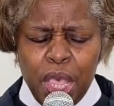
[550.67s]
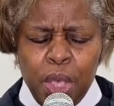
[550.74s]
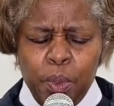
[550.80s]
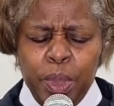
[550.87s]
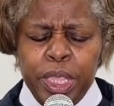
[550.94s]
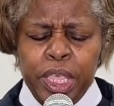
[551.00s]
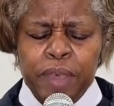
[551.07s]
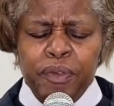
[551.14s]

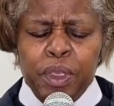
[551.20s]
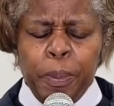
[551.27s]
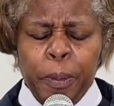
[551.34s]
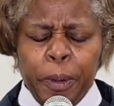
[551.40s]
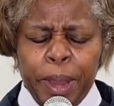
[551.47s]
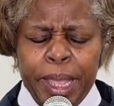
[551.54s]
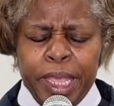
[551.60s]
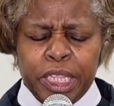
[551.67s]
We give you
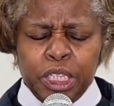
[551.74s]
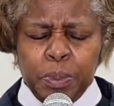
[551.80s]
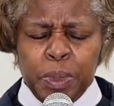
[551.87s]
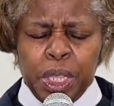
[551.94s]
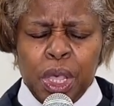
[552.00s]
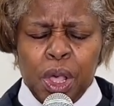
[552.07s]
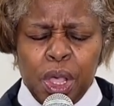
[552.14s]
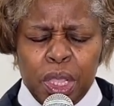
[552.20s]
praise
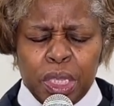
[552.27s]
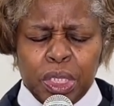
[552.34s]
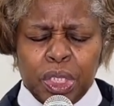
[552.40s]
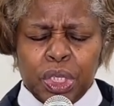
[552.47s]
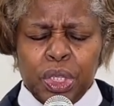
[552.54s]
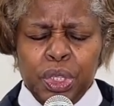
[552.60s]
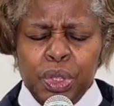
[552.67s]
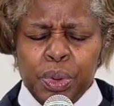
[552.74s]
because
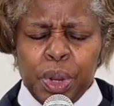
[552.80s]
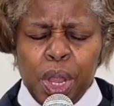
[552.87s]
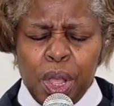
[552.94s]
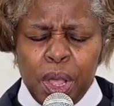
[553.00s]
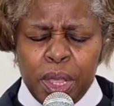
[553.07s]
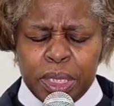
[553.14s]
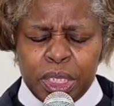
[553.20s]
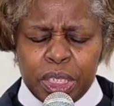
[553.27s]
you are
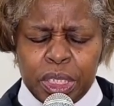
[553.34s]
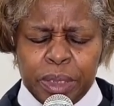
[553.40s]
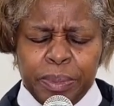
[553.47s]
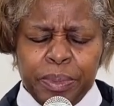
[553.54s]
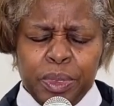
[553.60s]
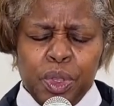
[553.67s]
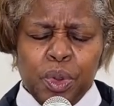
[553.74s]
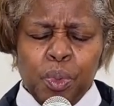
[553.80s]

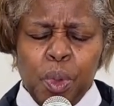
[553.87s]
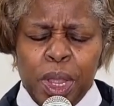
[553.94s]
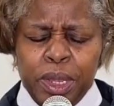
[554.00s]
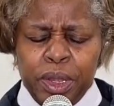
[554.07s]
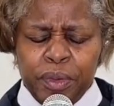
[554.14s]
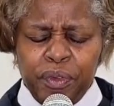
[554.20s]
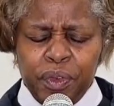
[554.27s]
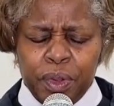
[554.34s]
awesome. You're
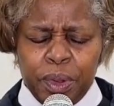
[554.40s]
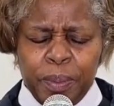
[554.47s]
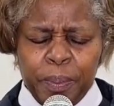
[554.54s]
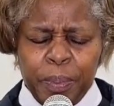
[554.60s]
wonderful.